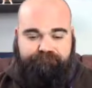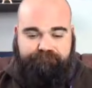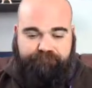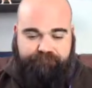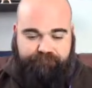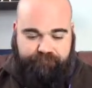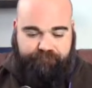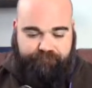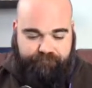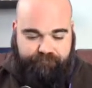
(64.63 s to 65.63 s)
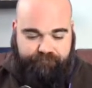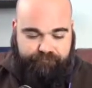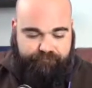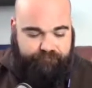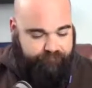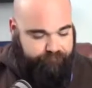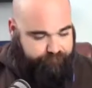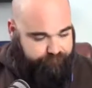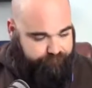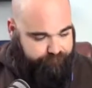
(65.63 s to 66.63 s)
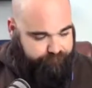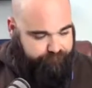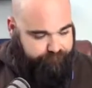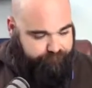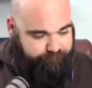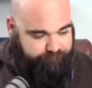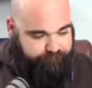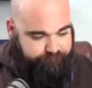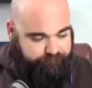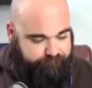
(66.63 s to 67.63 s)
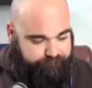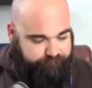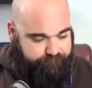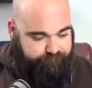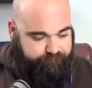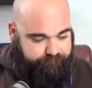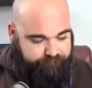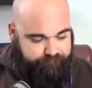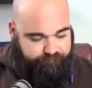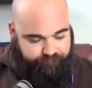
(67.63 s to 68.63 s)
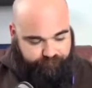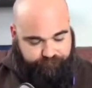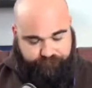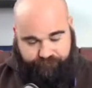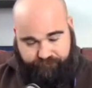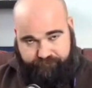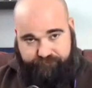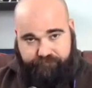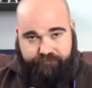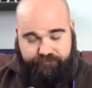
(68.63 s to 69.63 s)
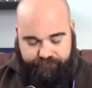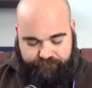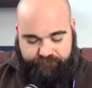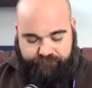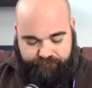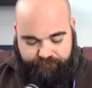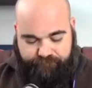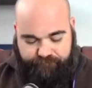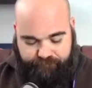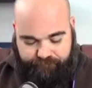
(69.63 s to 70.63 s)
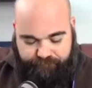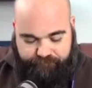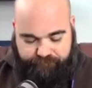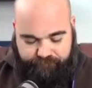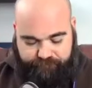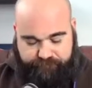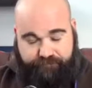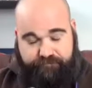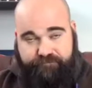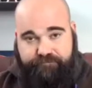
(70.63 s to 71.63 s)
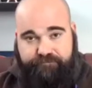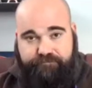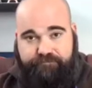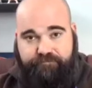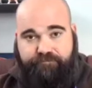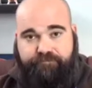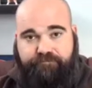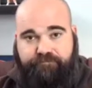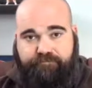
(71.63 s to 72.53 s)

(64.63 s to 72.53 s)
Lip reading: (silent)